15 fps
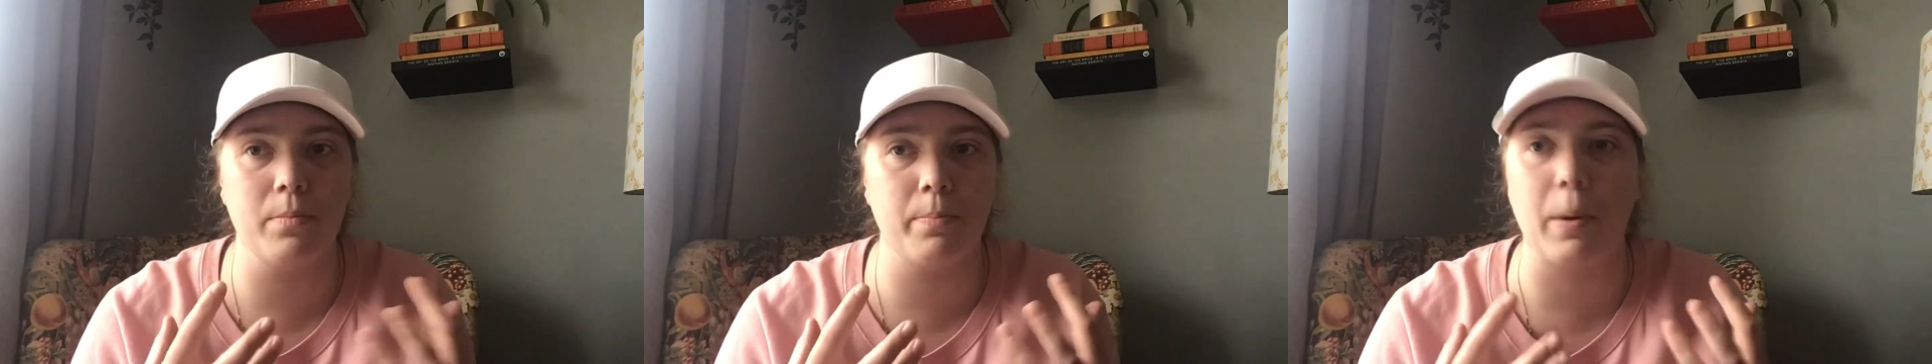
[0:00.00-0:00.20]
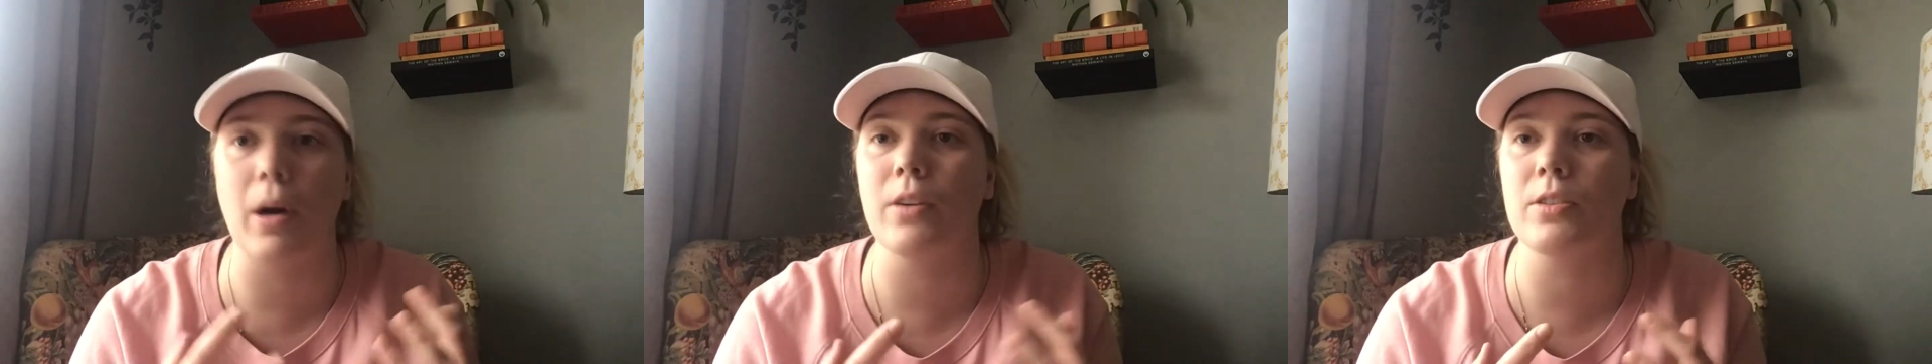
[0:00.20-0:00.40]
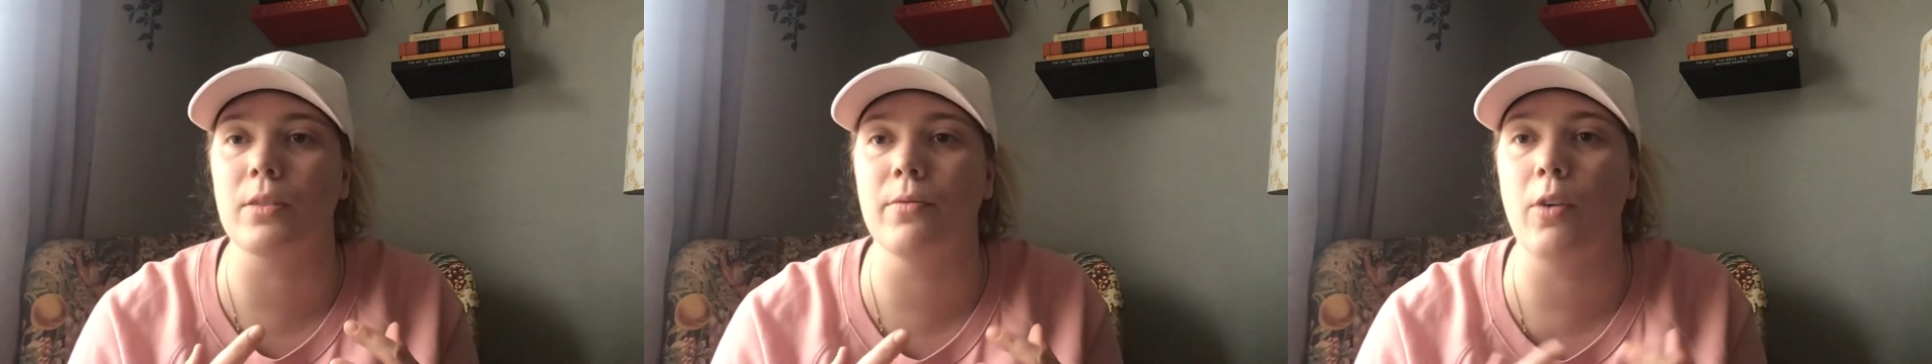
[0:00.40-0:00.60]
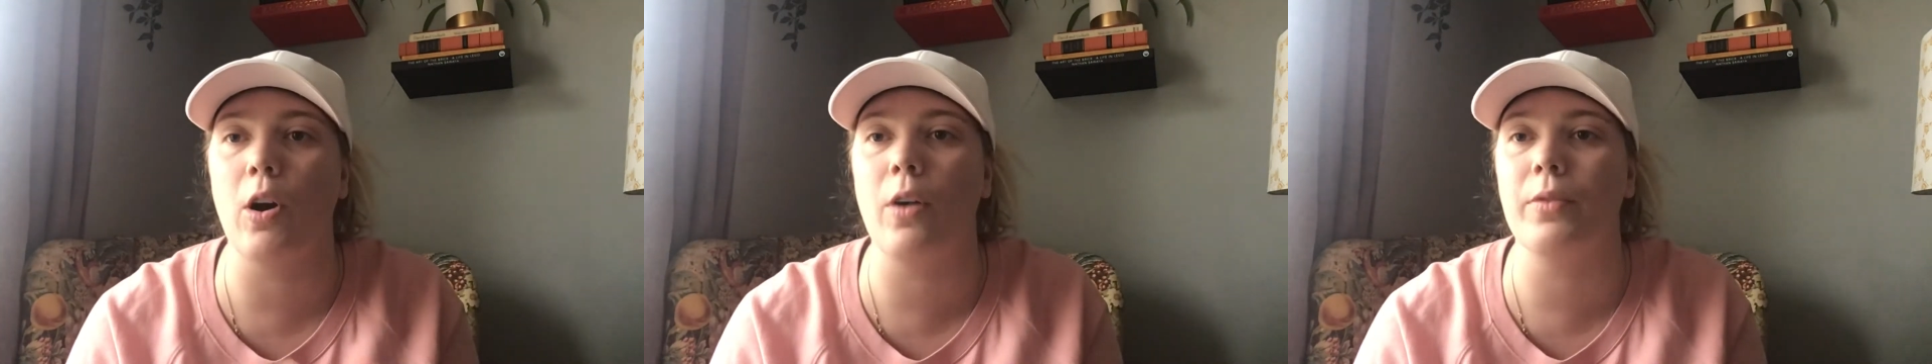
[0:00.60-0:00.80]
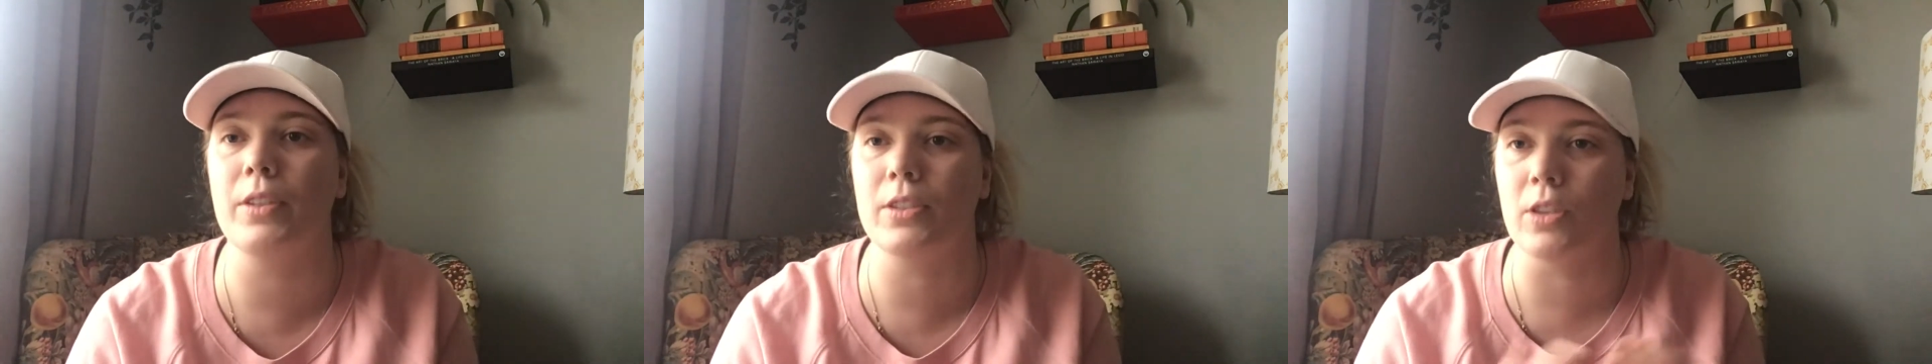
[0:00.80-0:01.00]
parts
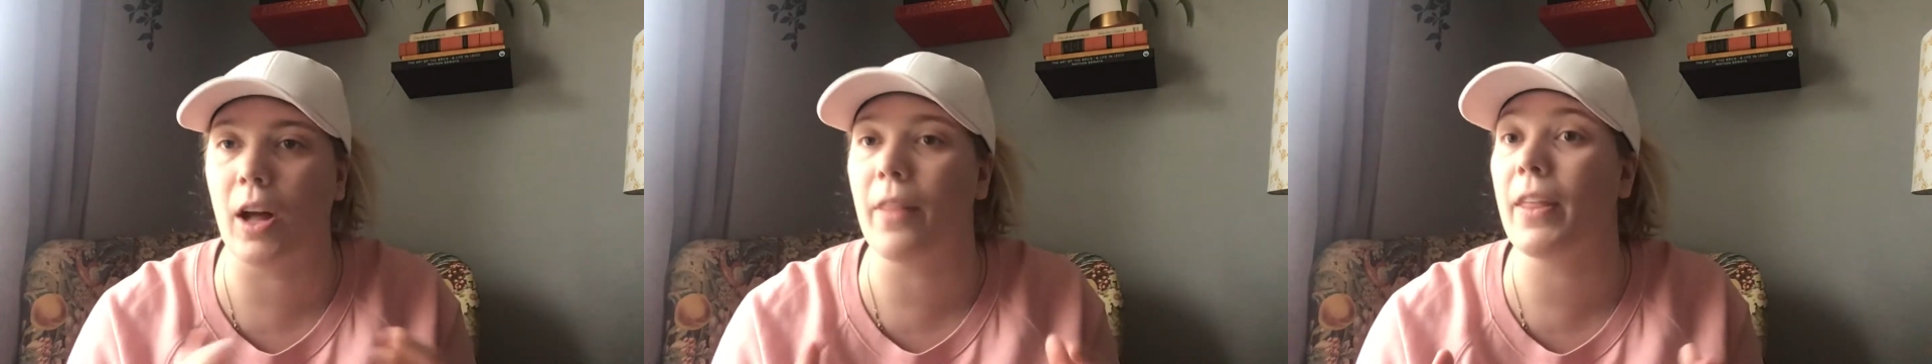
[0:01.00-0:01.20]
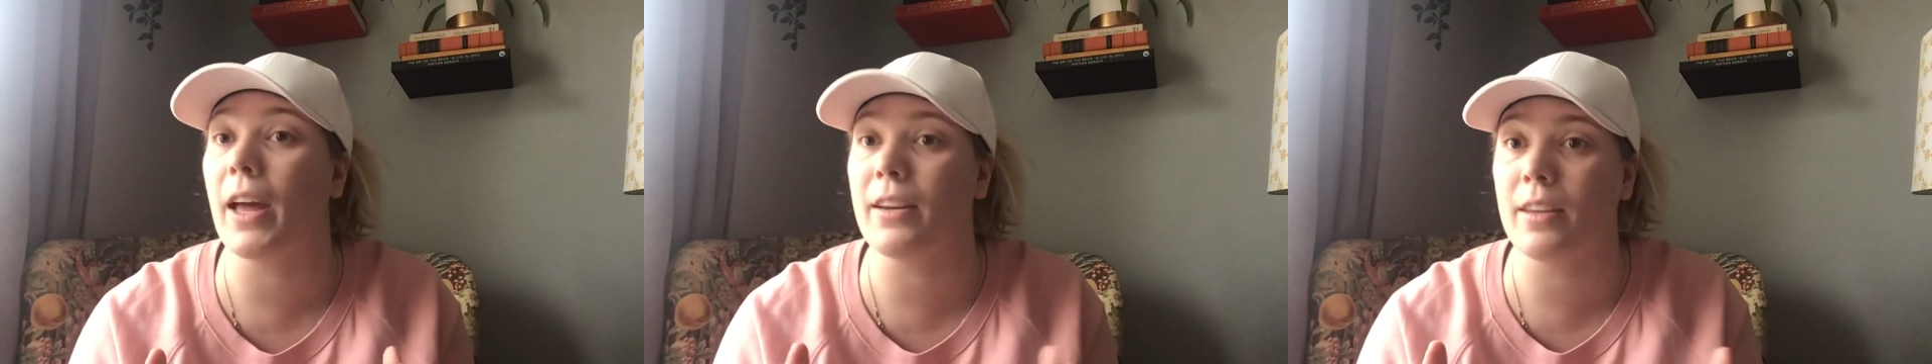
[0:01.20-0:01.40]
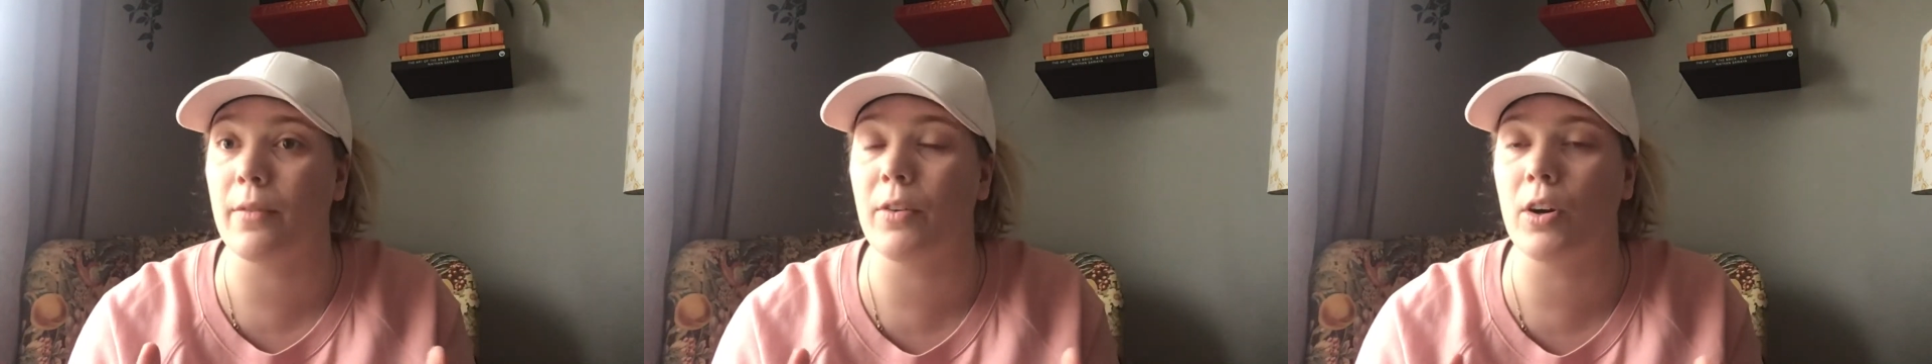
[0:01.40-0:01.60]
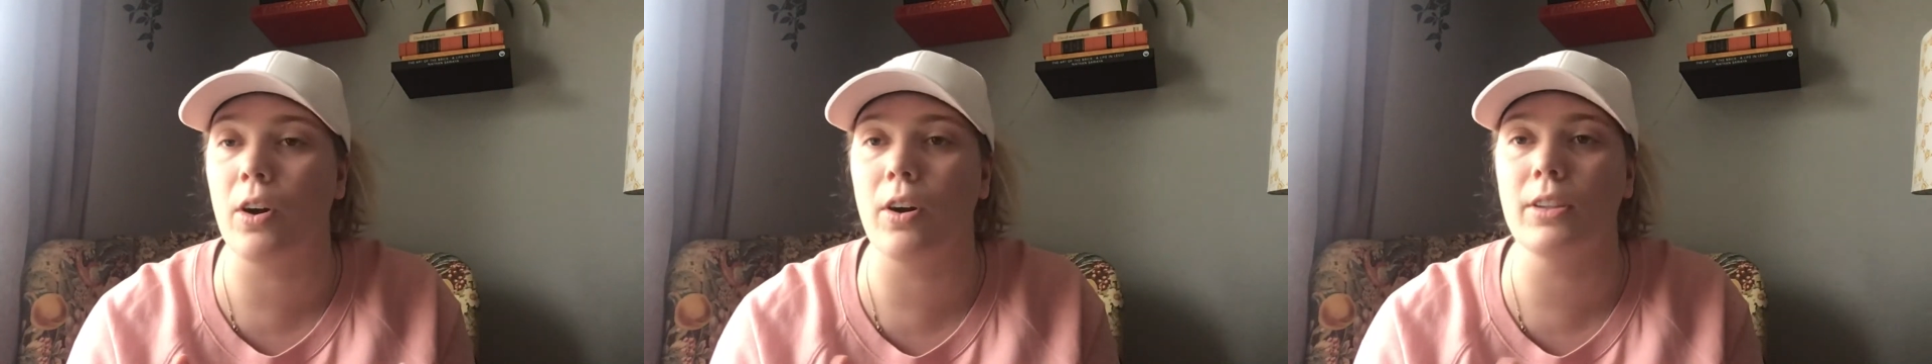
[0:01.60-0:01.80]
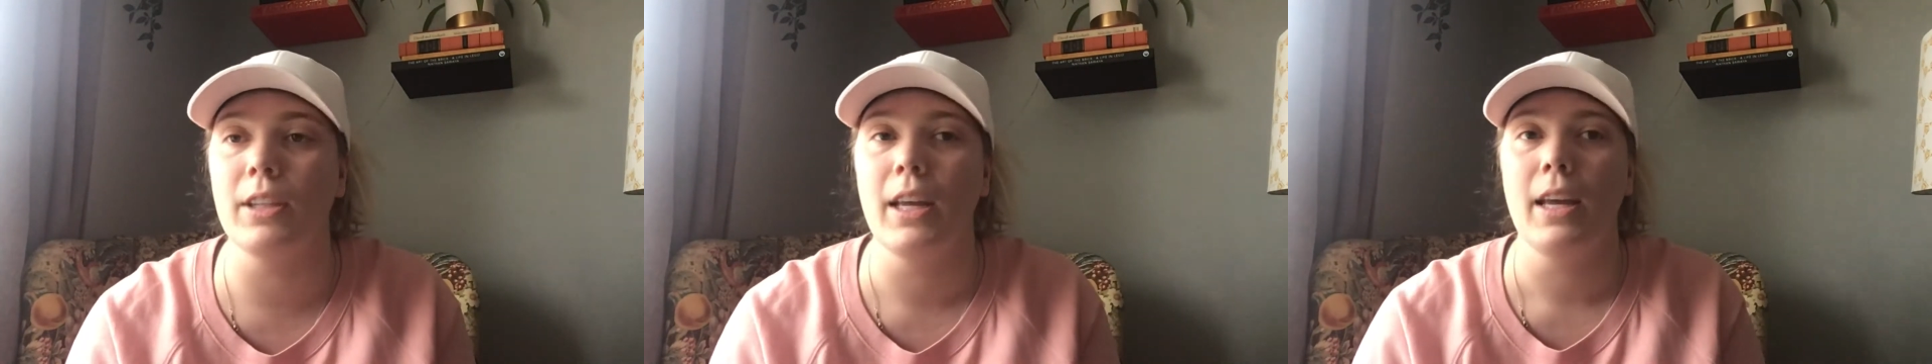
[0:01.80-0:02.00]
involved, it's not that
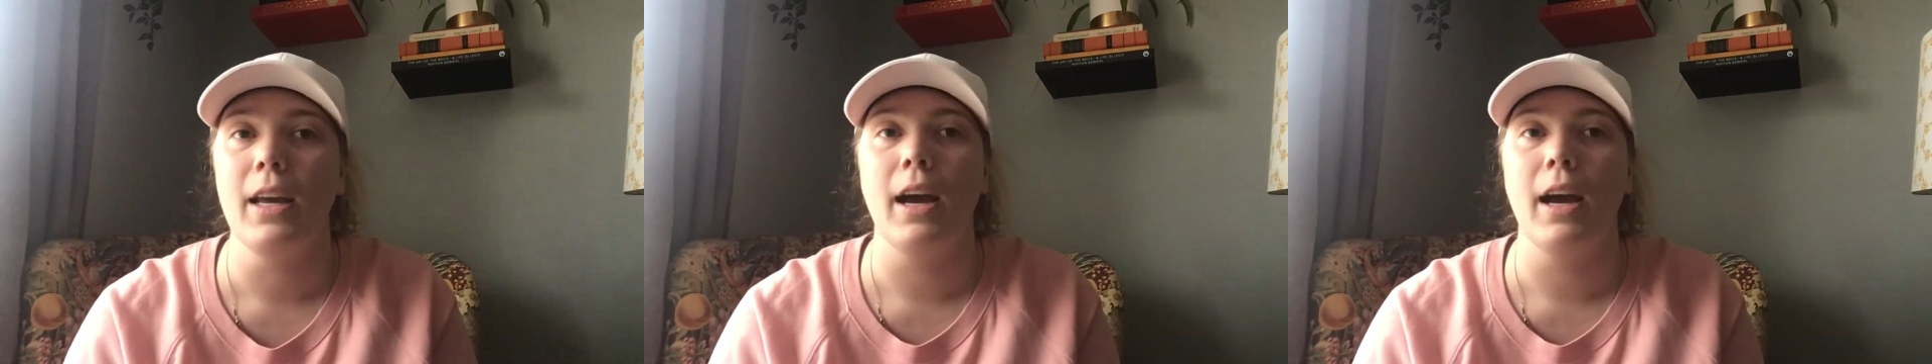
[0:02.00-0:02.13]
difficult.